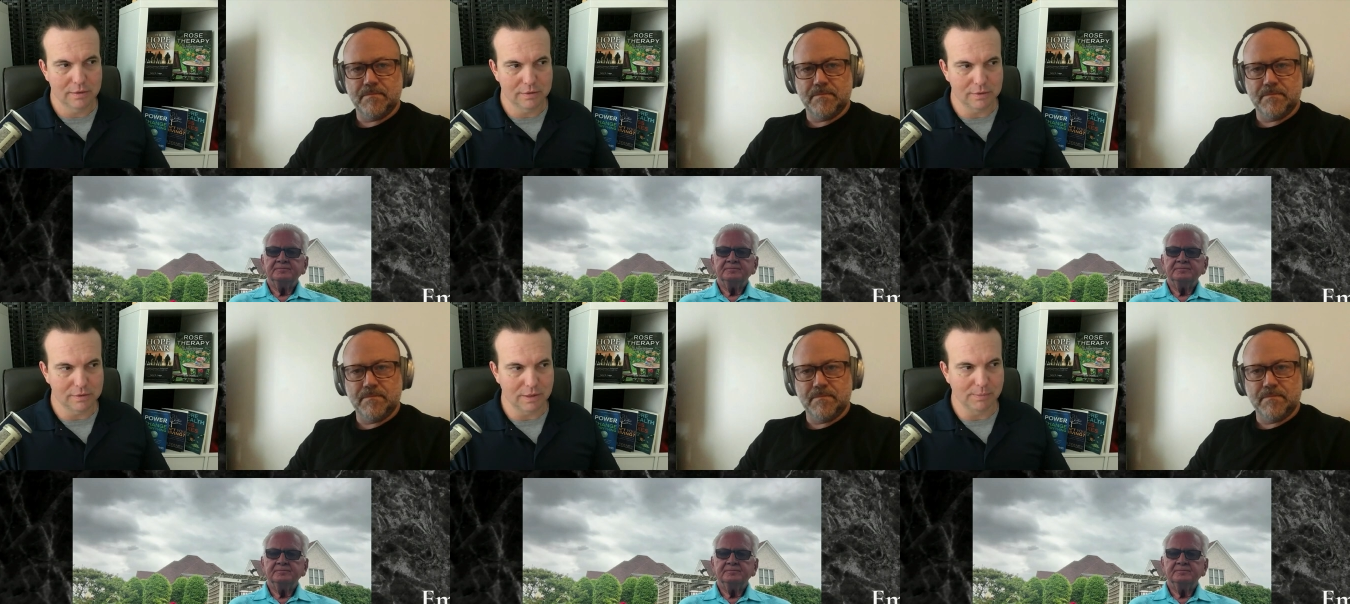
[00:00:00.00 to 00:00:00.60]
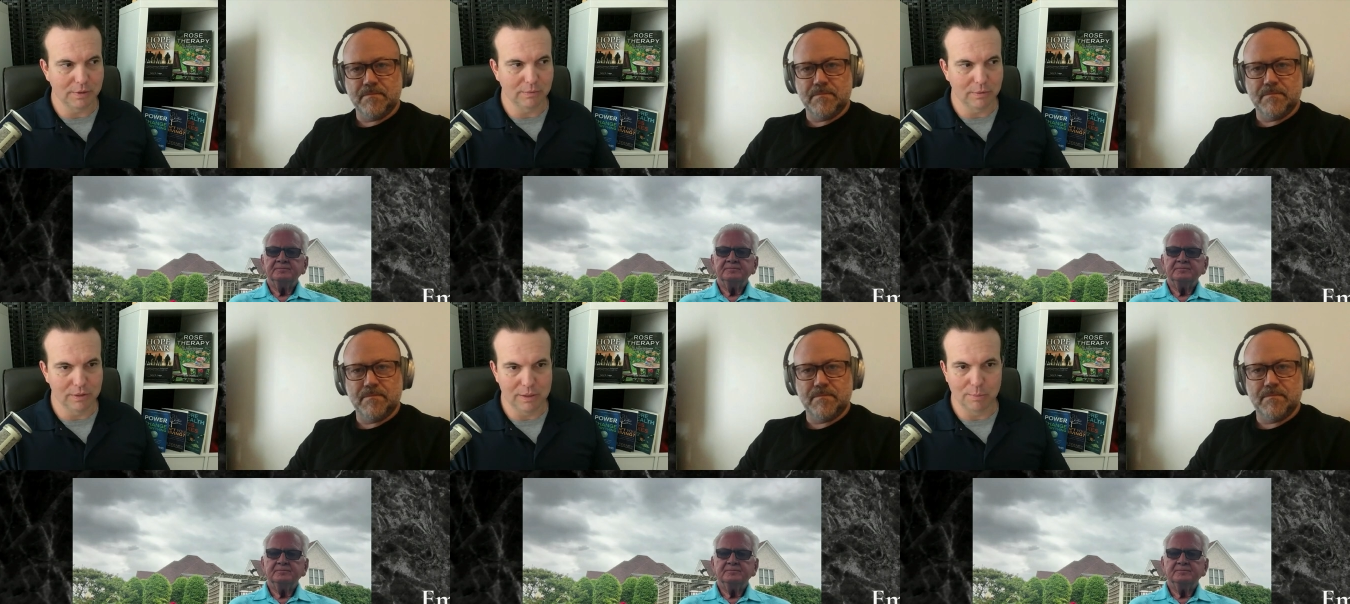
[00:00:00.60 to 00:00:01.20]
Speaker 1: this is something
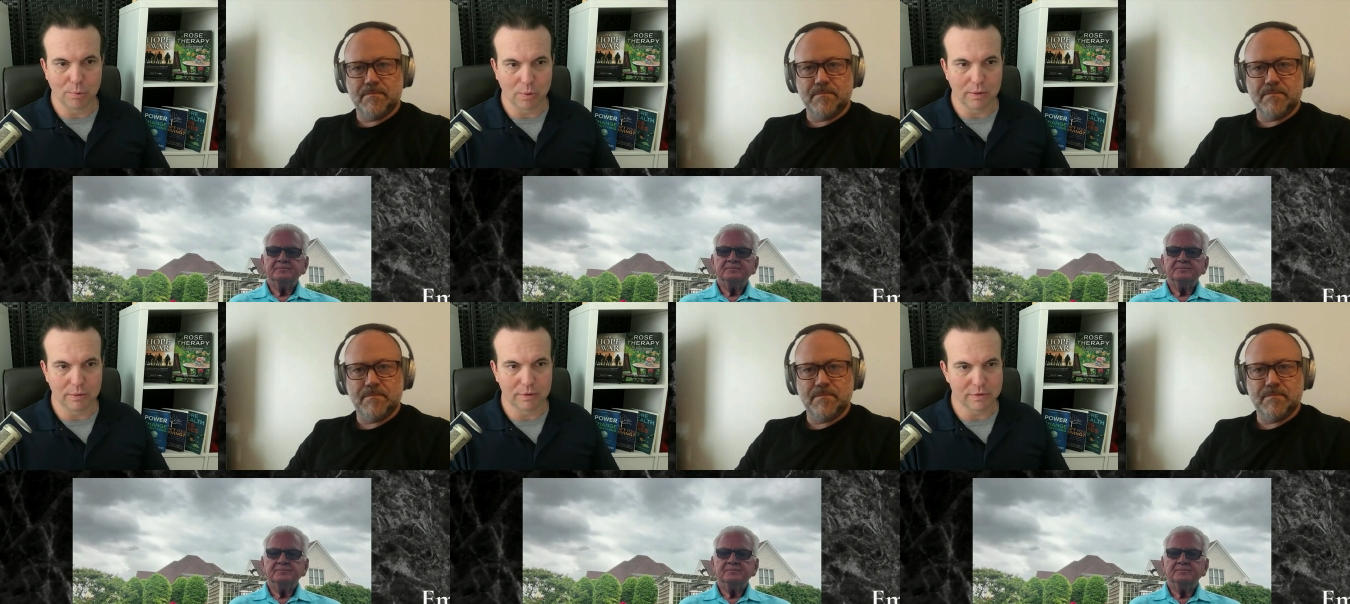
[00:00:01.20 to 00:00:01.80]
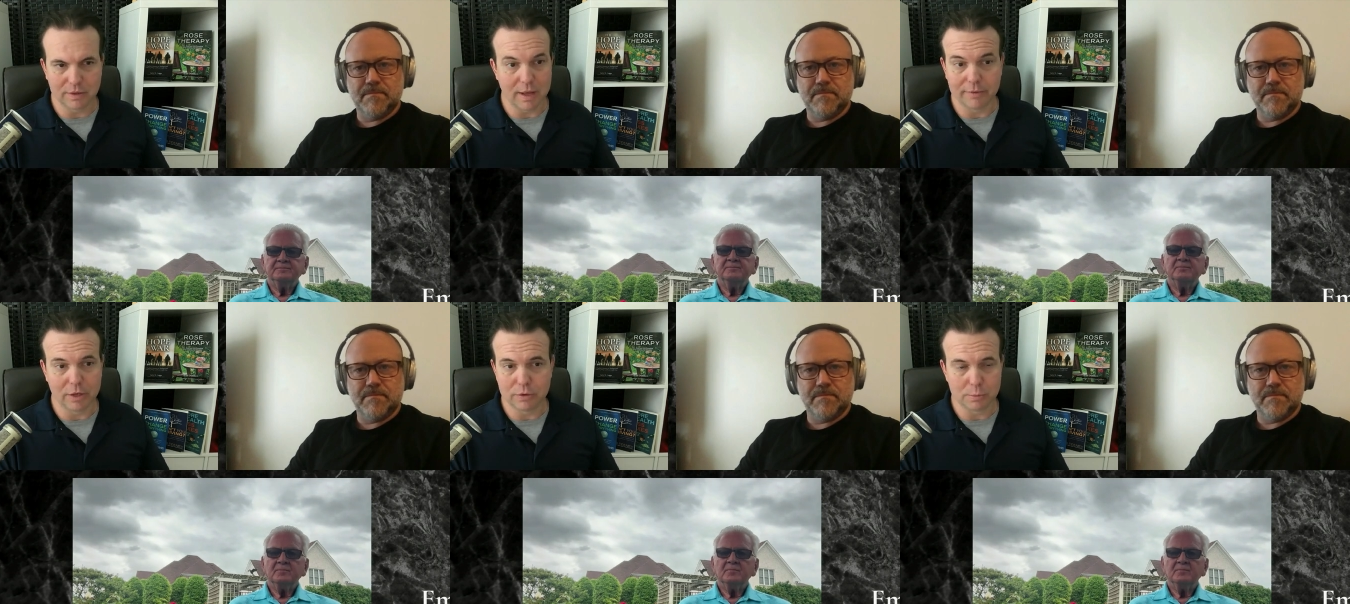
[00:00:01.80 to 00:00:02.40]
really important because a
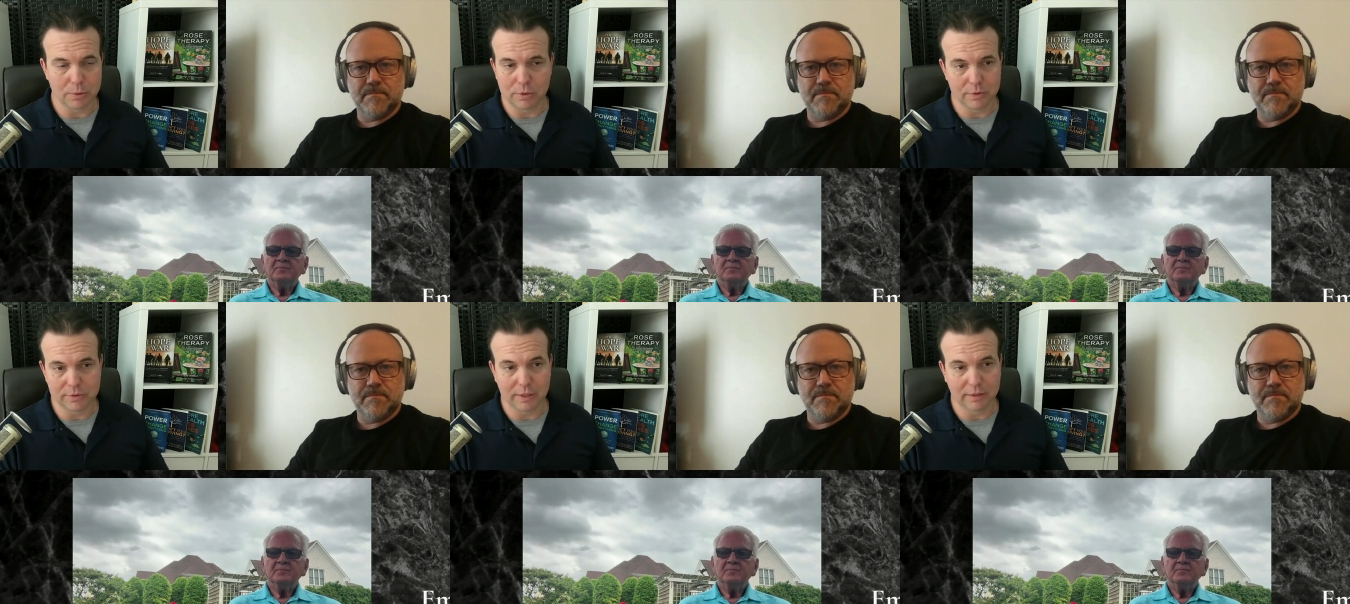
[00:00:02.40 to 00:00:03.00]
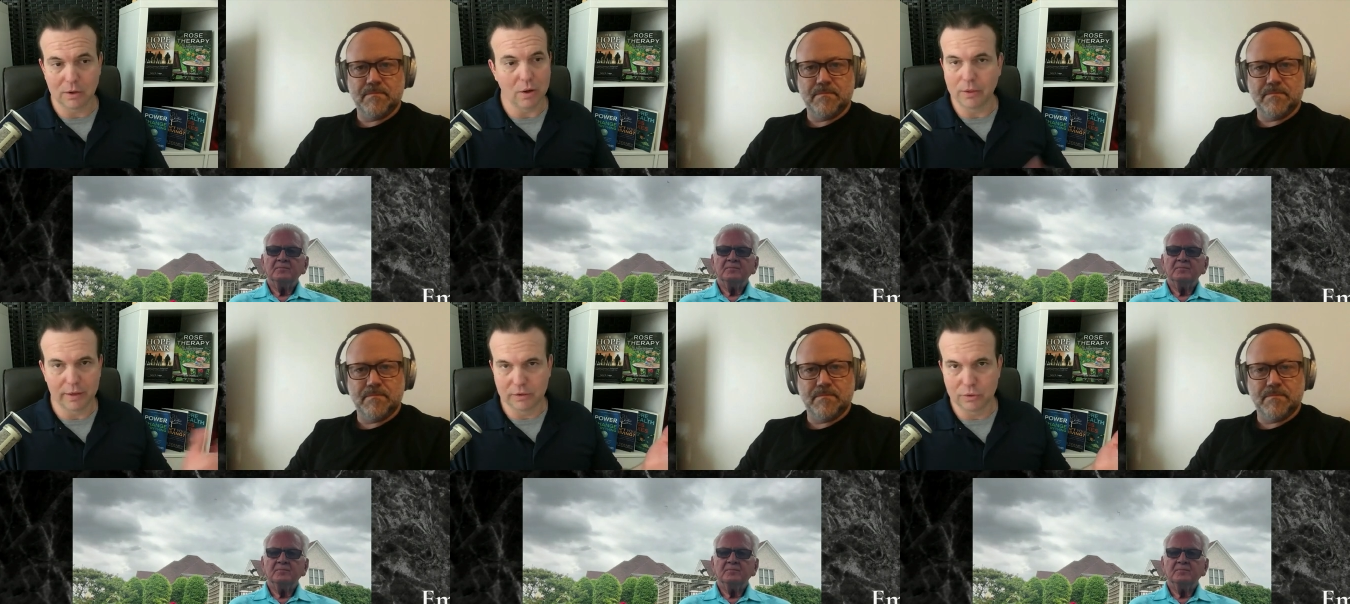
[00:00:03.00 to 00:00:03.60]
lot of entrepreneurs like
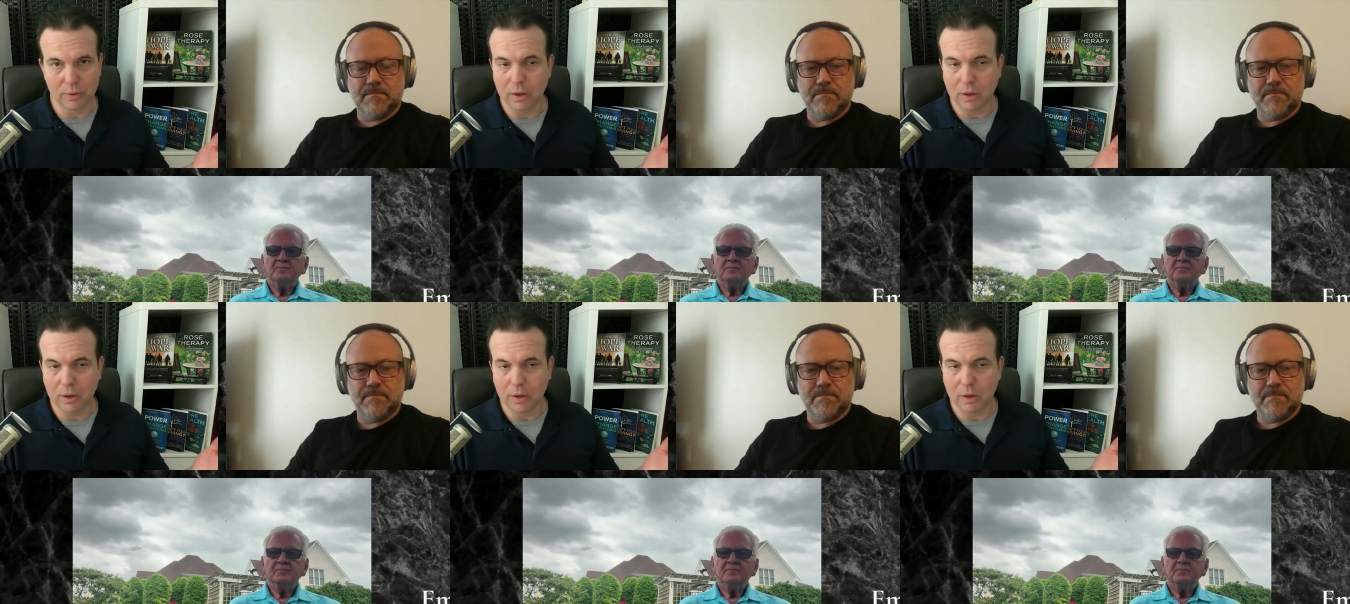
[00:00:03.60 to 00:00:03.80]
all they do